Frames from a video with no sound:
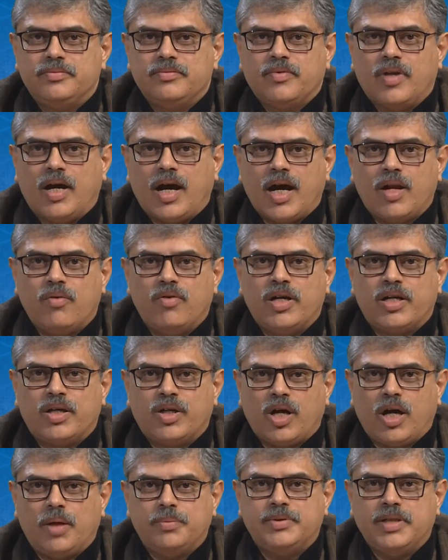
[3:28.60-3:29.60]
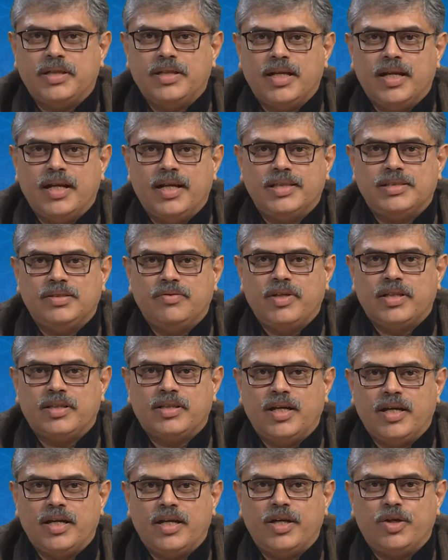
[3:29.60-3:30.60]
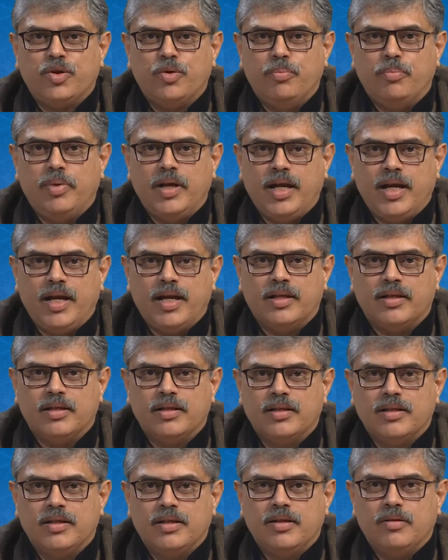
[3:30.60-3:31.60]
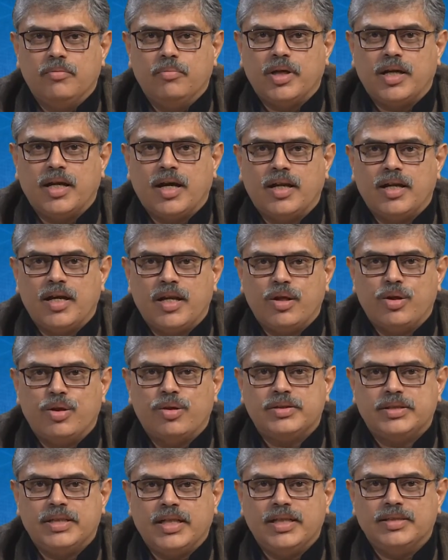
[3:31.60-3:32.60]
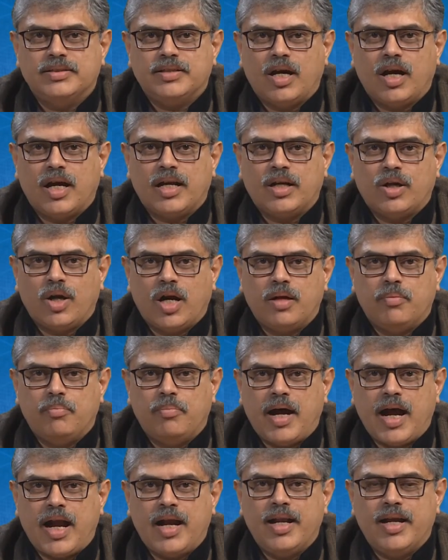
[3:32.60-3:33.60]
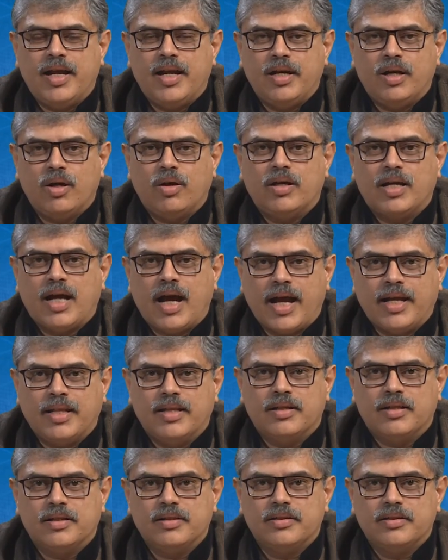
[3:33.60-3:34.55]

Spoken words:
Harvard tops in the list with 32 billion, but other universities are not badly endowed either.